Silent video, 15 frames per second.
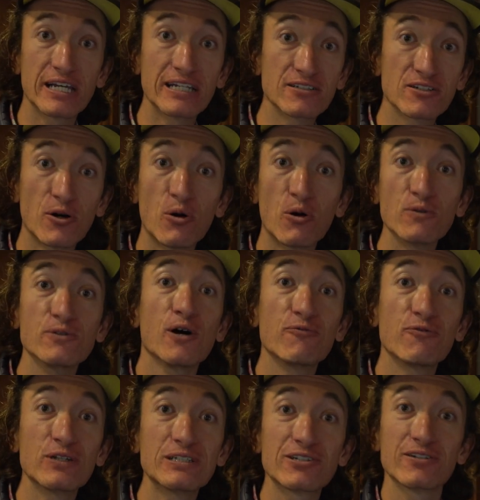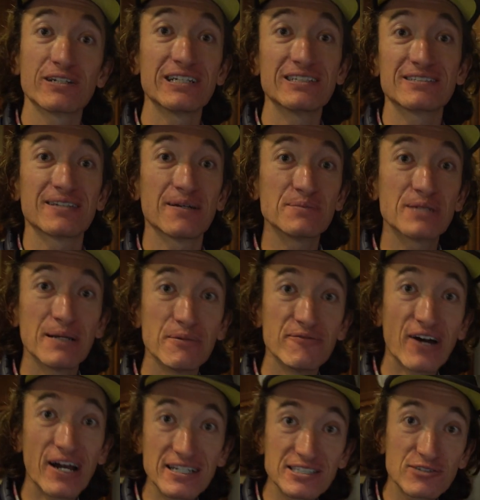getting cold, hopefully turning into some type of
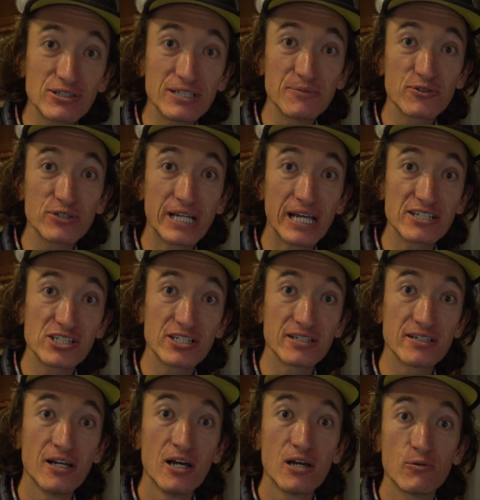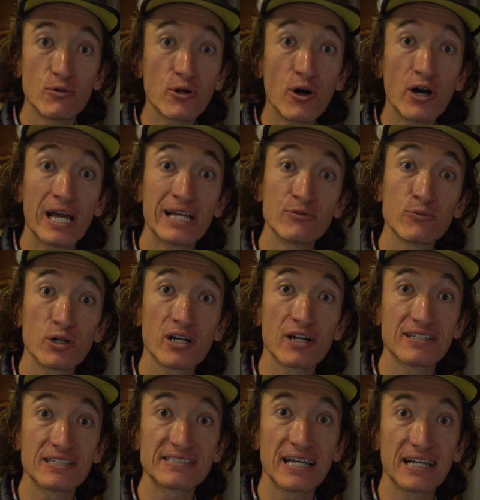ice cream creation. We'll go ahead and work
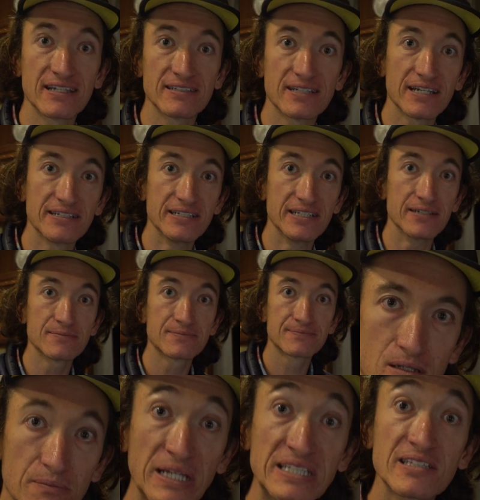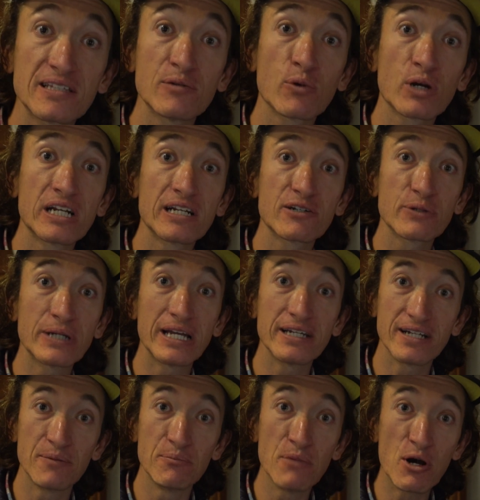on the second idea. Basically, we're going to
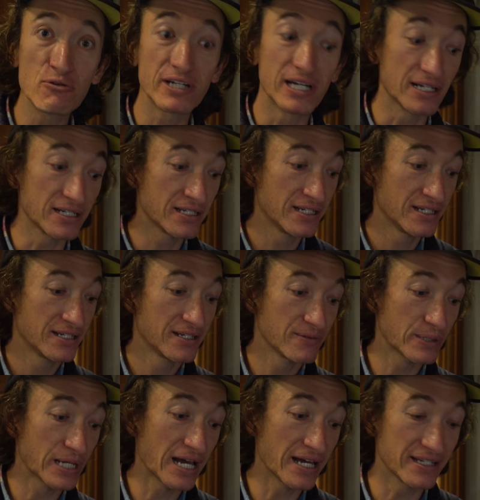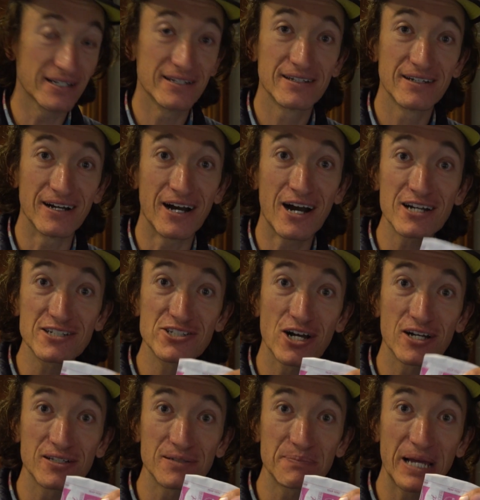create a mocha. We got a hot
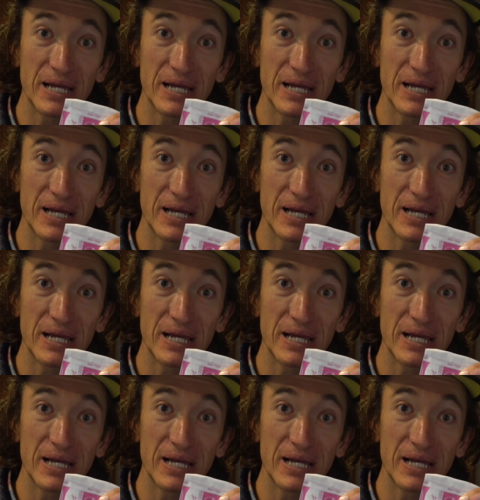chocolate